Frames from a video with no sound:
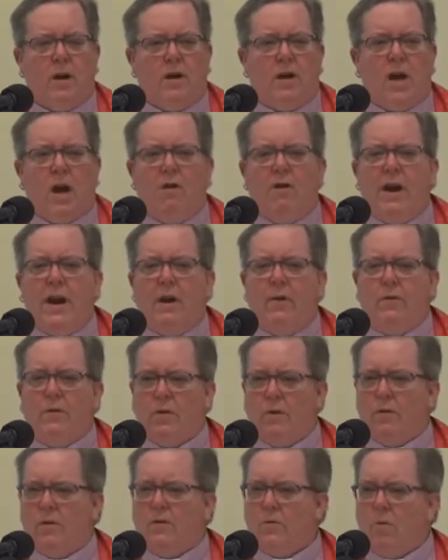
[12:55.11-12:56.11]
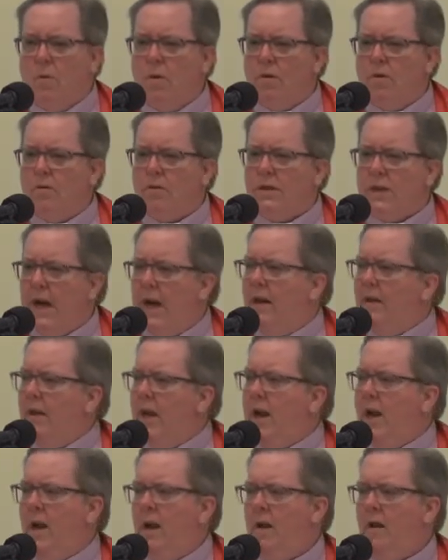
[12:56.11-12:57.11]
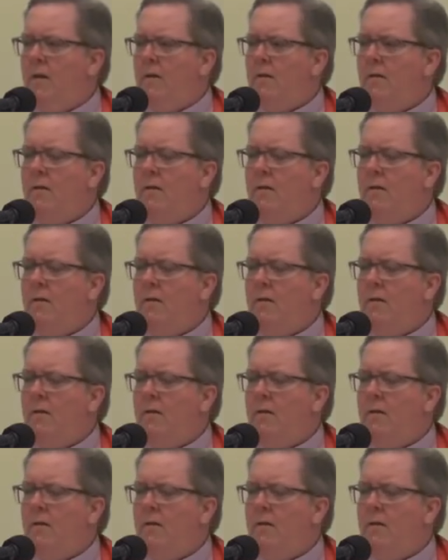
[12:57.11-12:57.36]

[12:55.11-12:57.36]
carry out those orders, can't they?